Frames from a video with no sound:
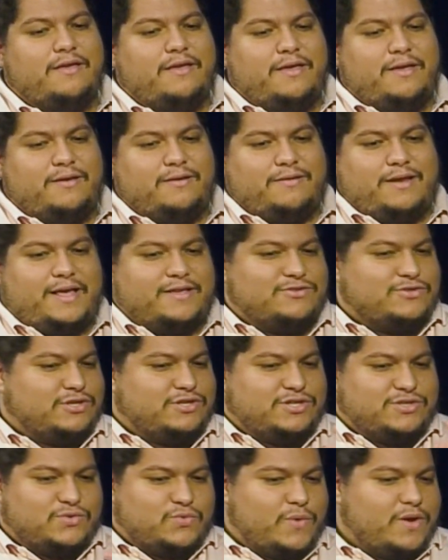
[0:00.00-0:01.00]
you know, like,
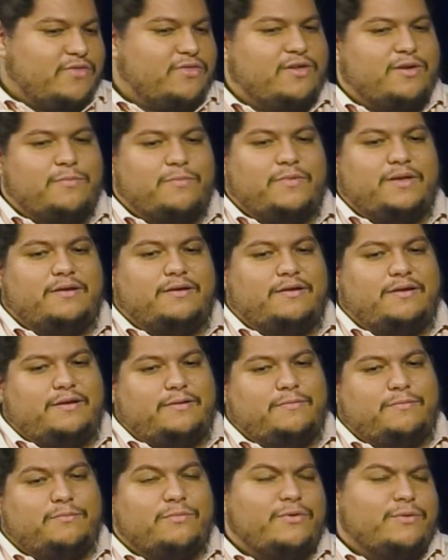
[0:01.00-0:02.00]
such as rhythm and,
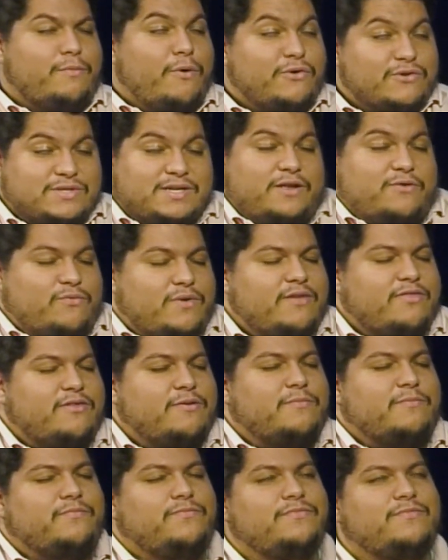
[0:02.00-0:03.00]
and m- mostly
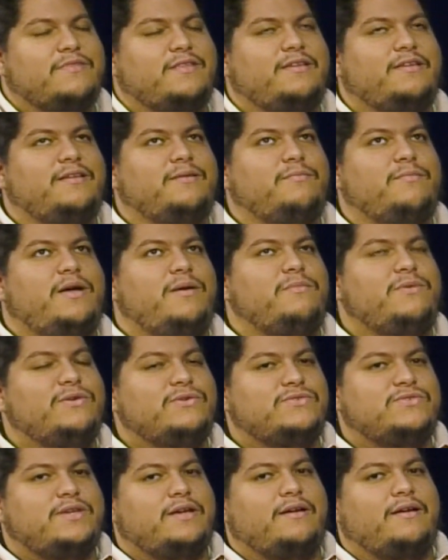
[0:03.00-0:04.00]
rhythm in my
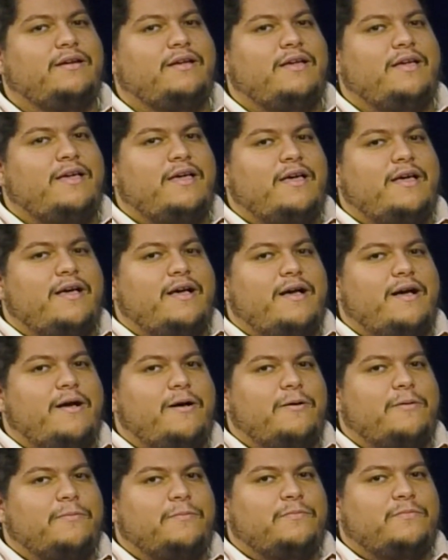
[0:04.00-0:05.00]
music,
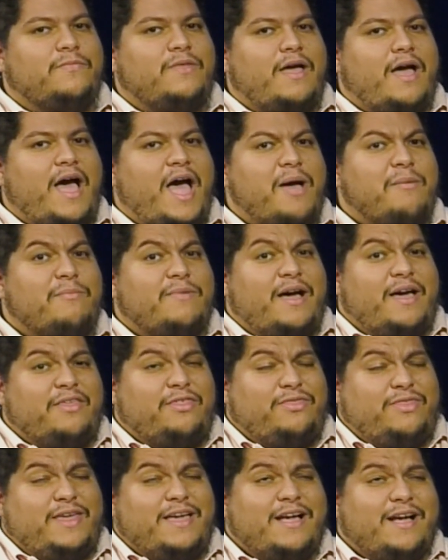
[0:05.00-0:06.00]
um, i
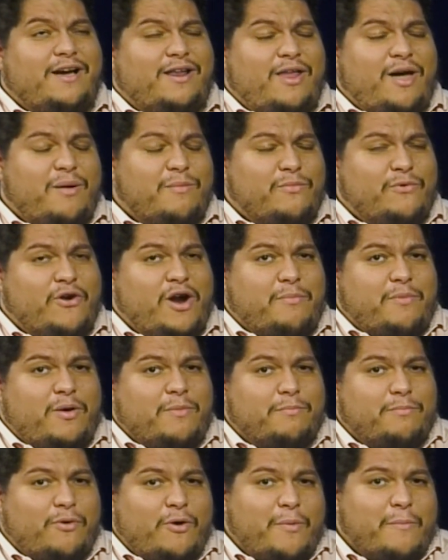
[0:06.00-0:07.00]
think a lot more
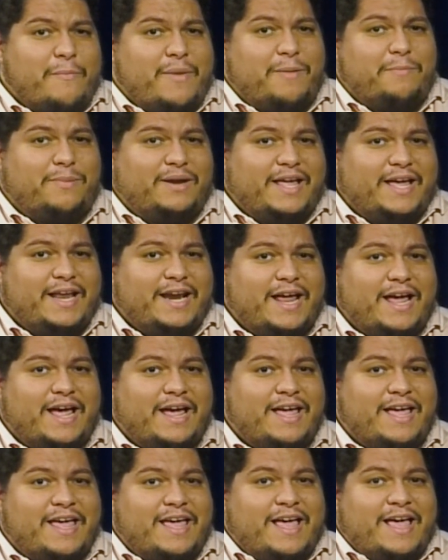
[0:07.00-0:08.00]
about bomba
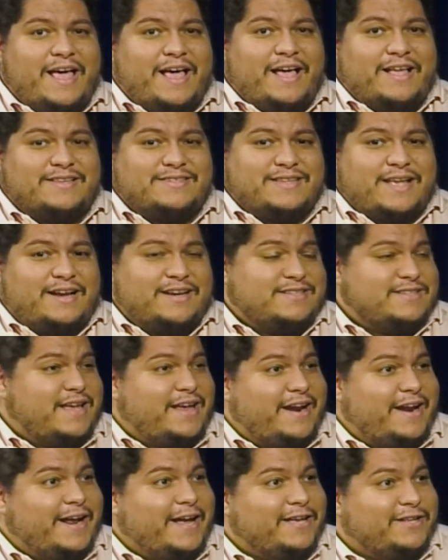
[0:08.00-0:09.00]
plena
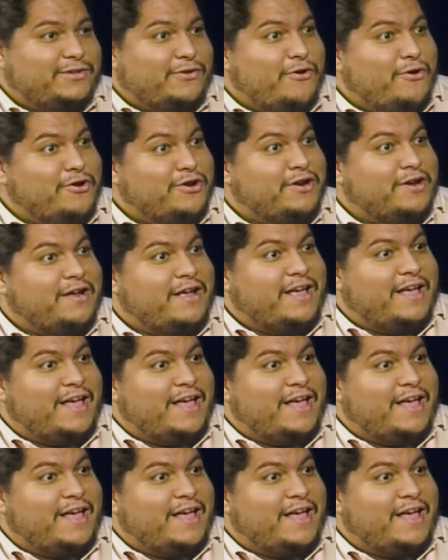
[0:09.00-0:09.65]
salsa, reggaeton,